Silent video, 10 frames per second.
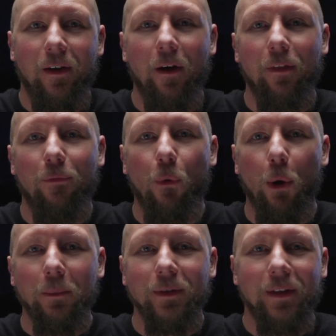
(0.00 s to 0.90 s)
on the
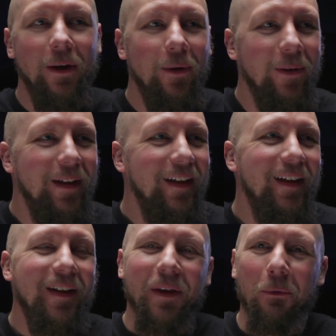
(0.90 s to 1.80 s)
forums
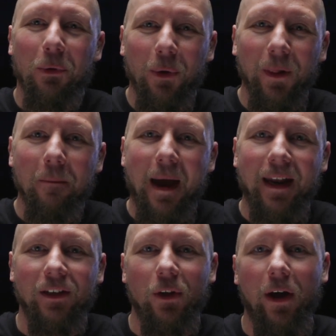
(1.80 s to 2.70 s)
that were really mad
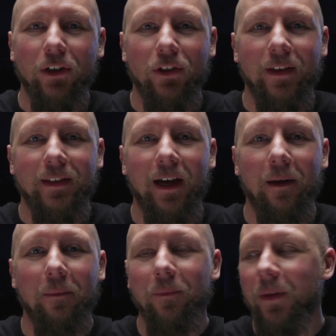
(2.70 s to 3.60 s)
at Dodge at the
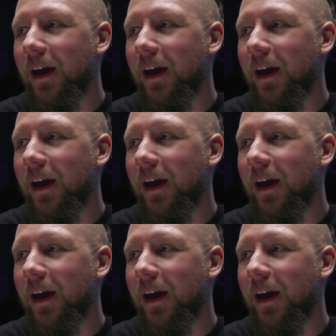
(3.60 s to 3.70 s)
time,